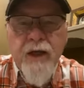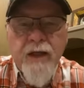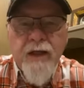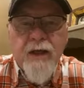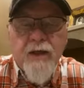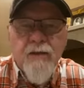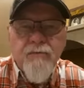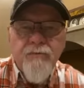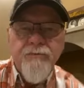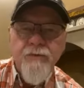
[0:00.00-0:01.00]
and
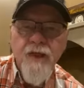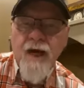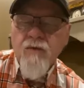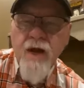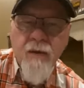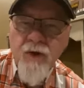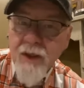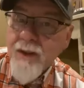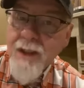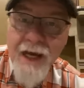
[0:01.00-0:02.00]
I rambled
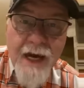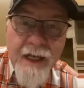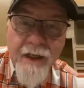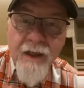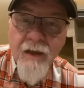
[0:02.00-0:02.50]
a lot.